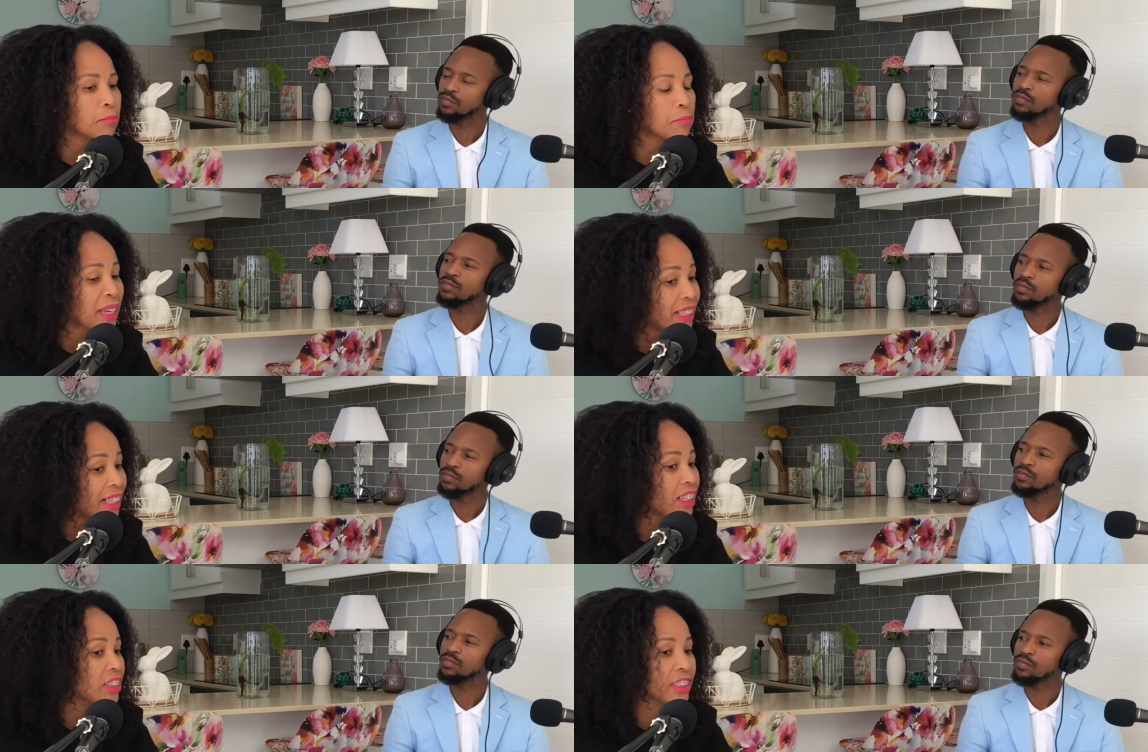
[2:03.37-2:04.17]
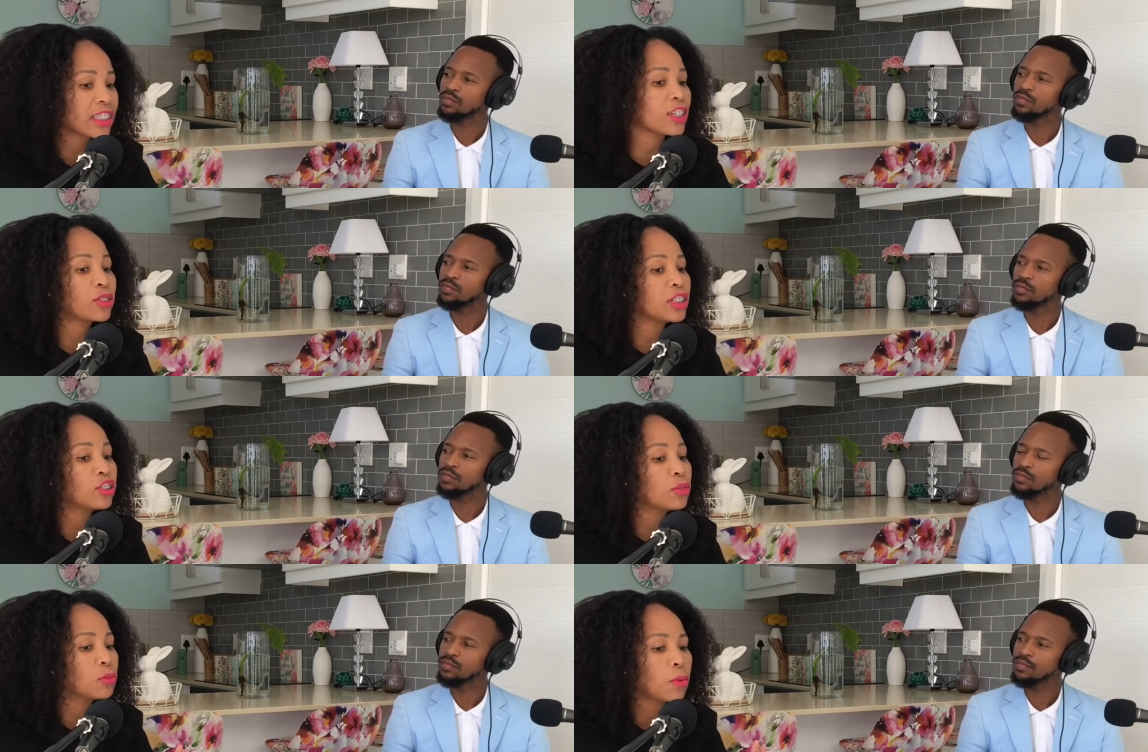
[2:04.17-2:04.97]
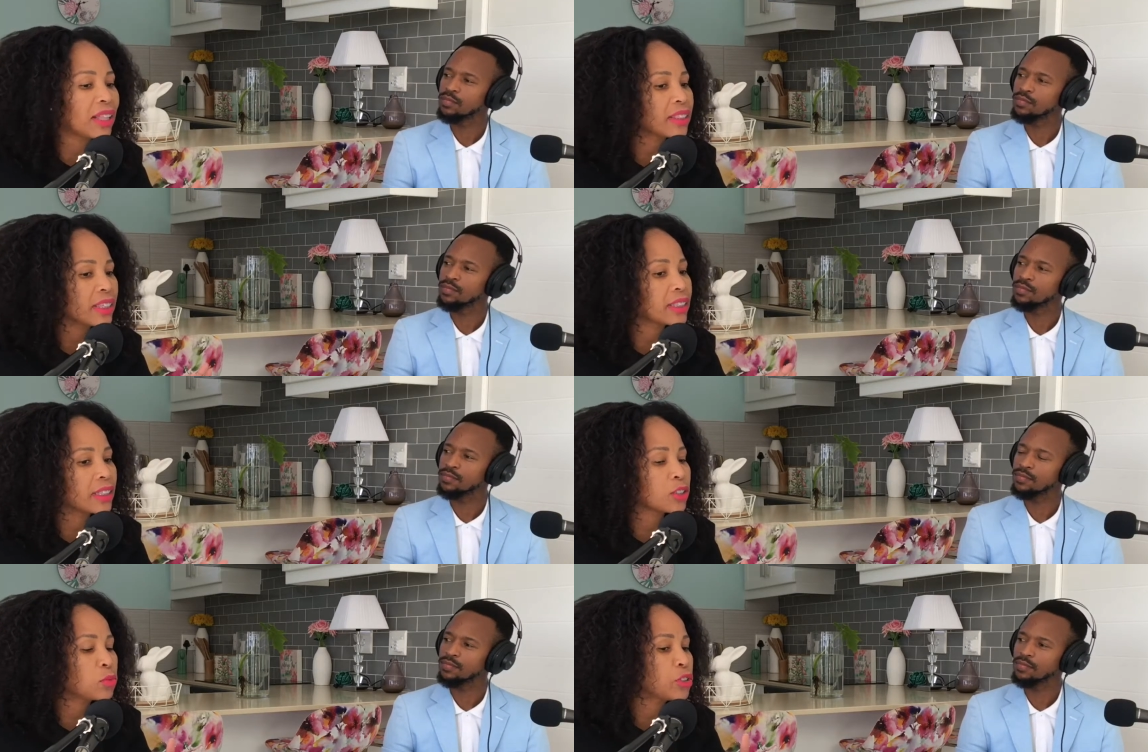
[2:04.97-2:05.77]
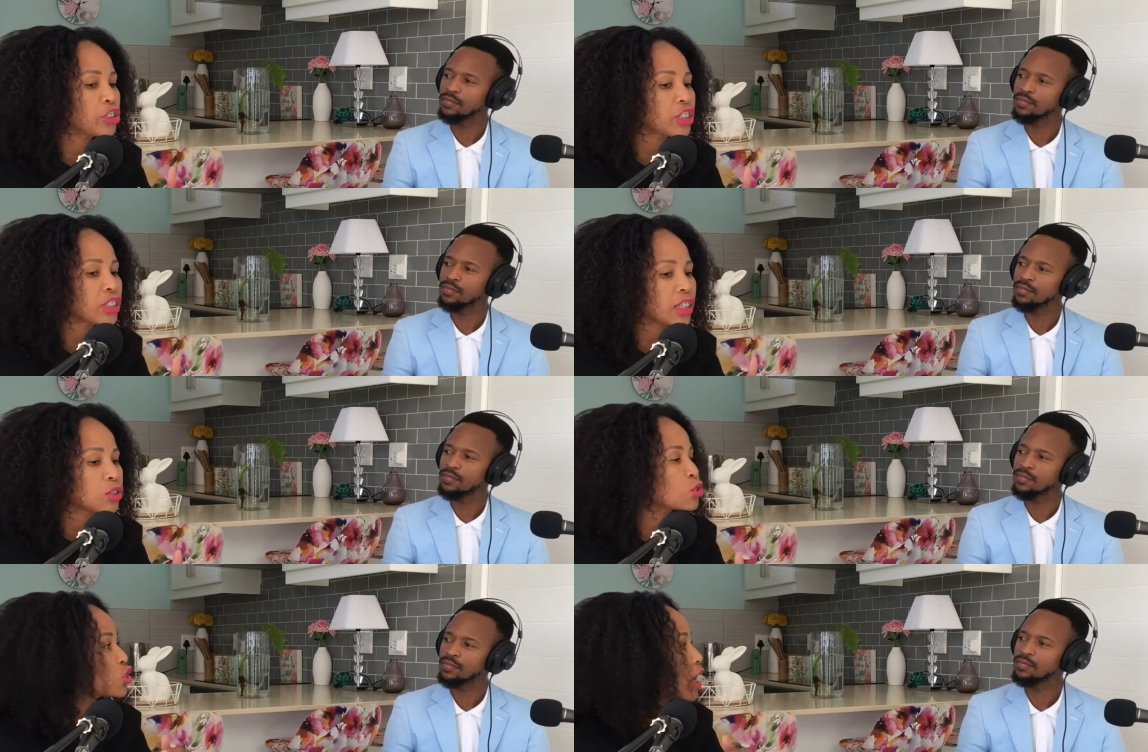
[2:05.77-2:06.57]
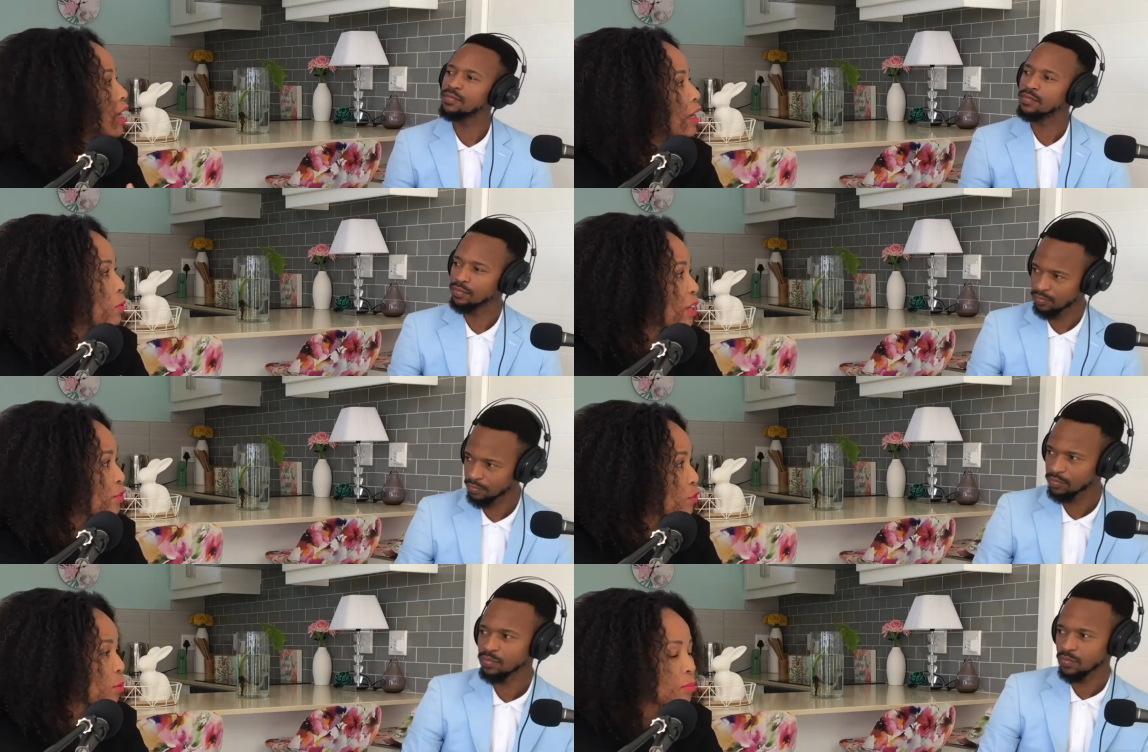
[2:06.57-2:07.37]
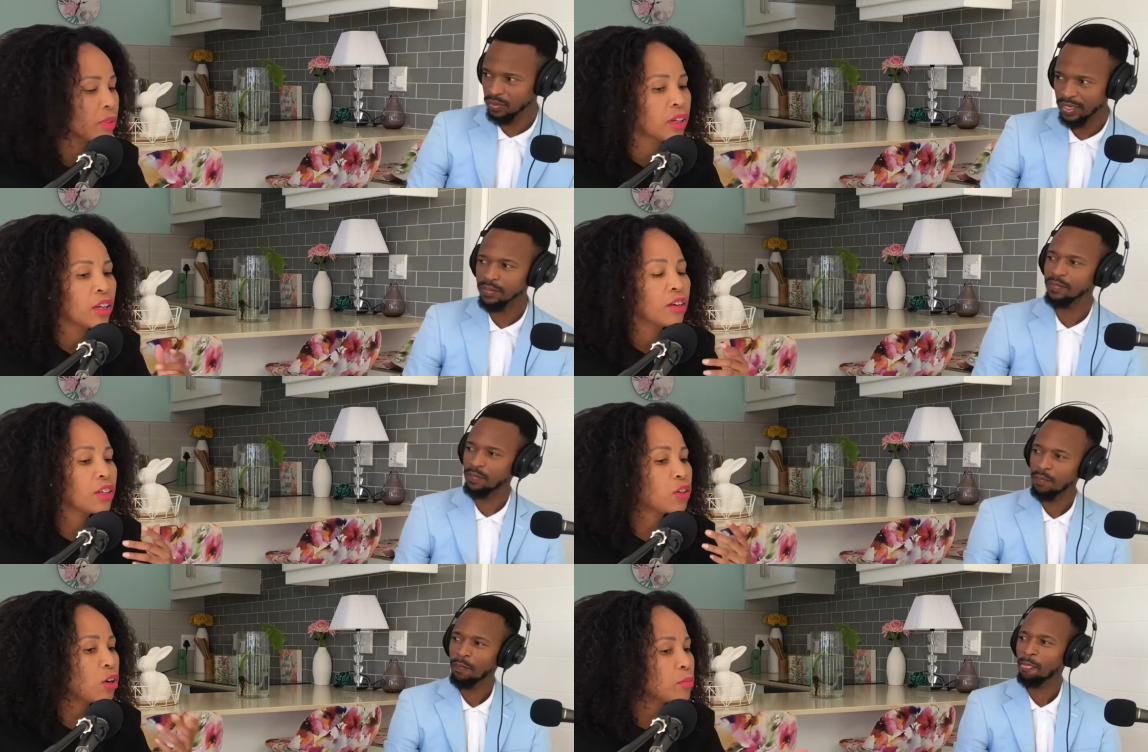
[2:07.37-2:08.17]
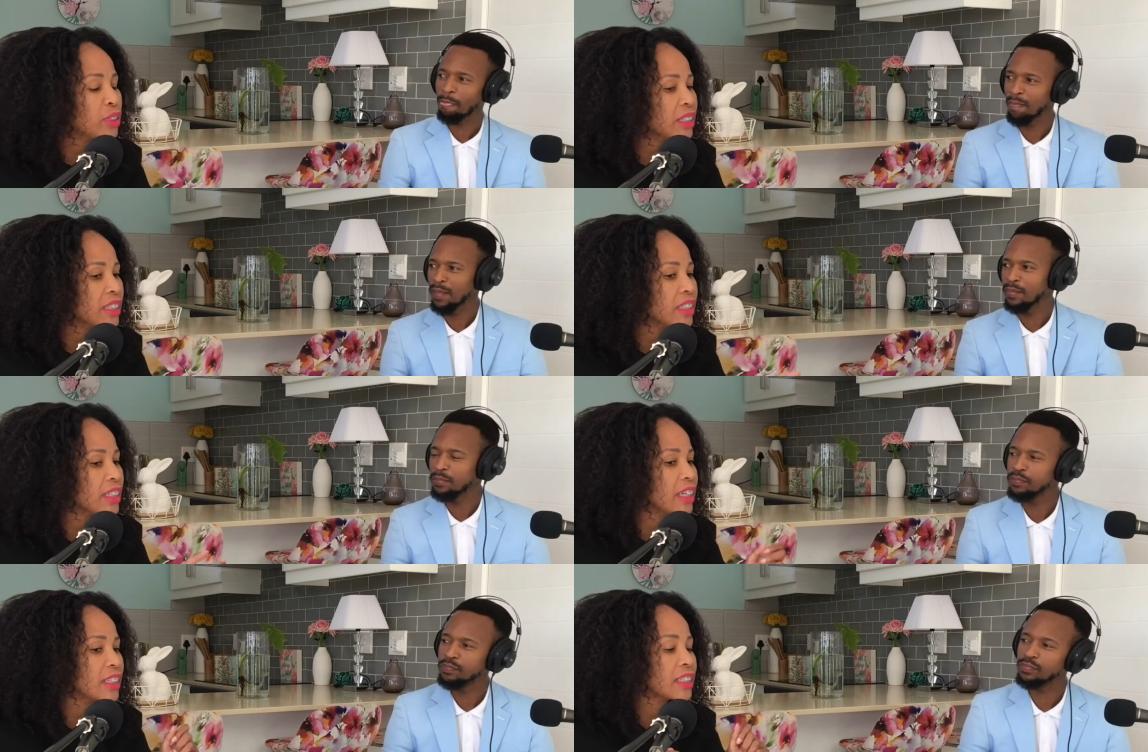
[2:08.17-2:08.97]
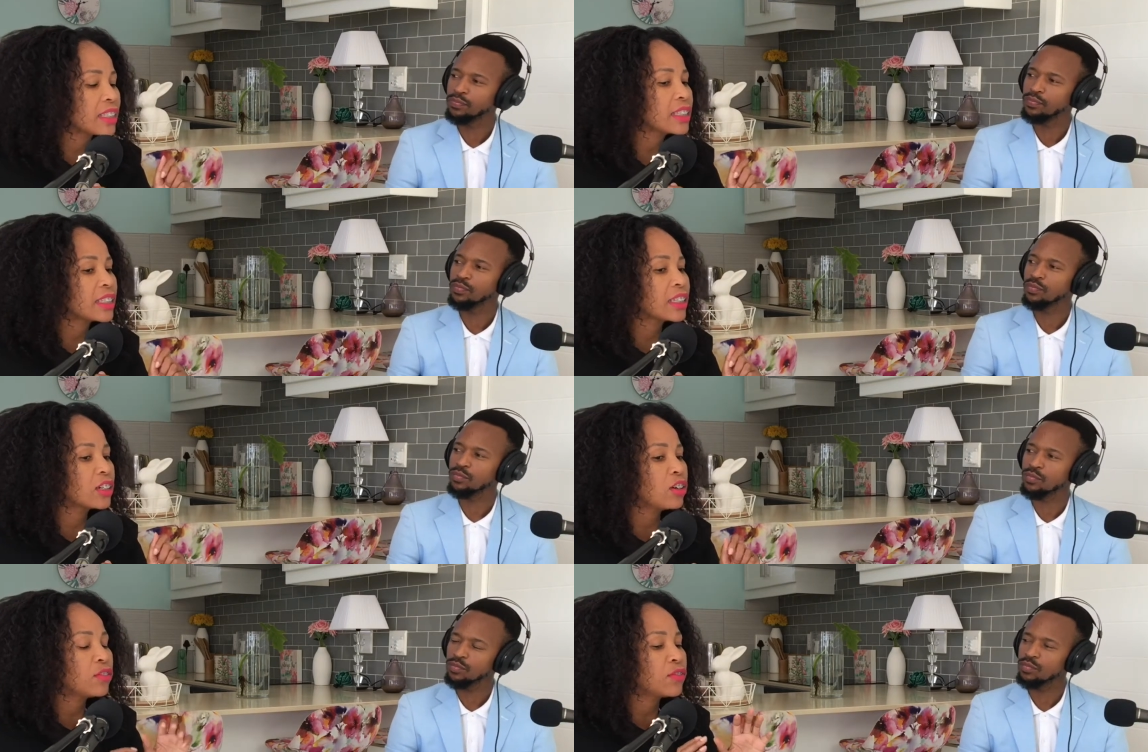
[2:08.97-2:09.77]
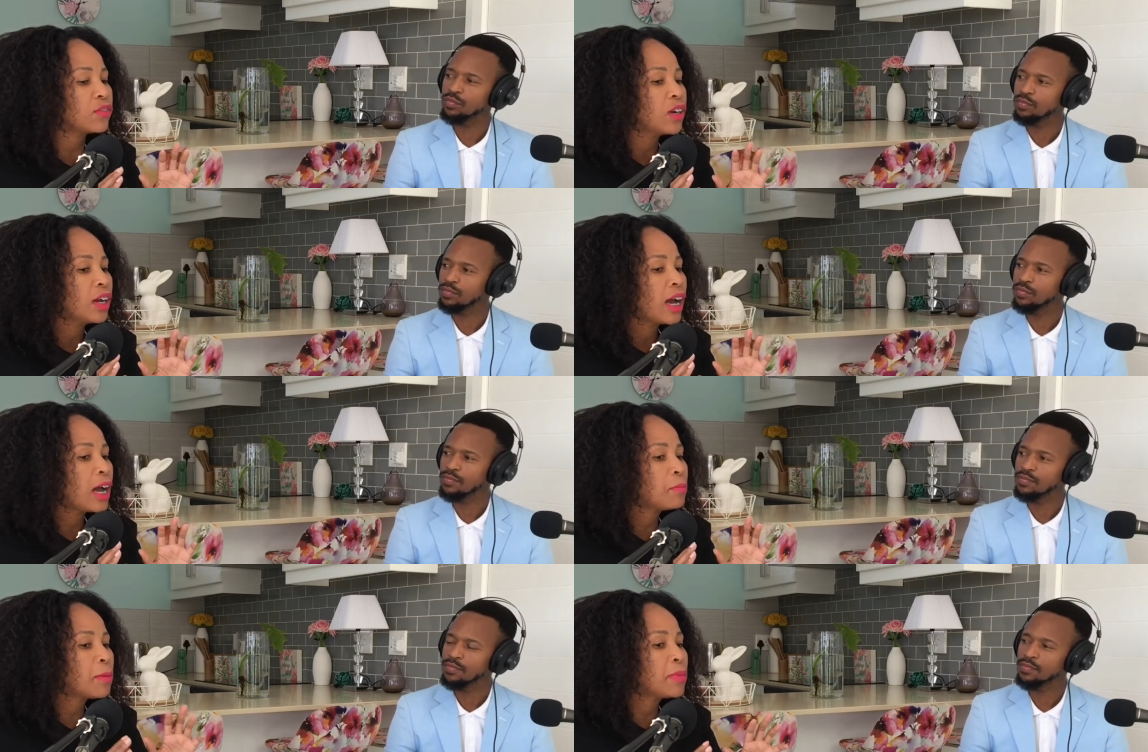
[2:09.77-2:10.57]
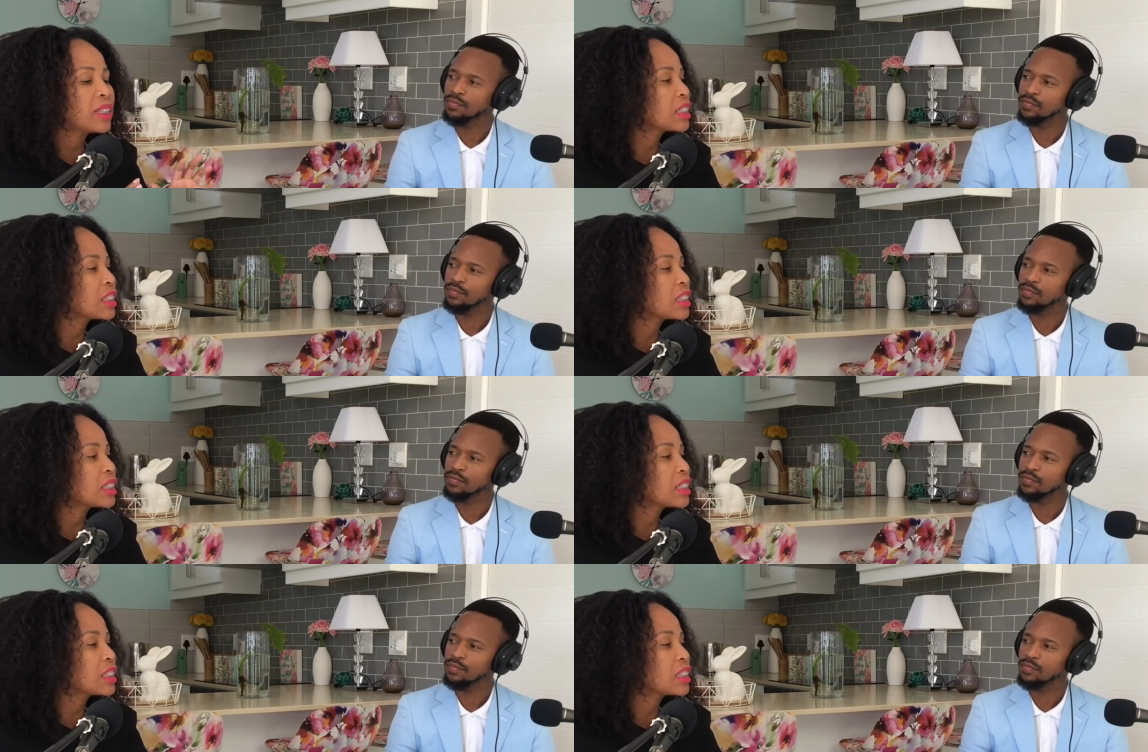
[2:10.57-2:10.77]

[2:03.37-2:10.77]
Speaker 1: male health is actually one thing that we just tend to shy away from. Right. The community has this thing of, ah, my males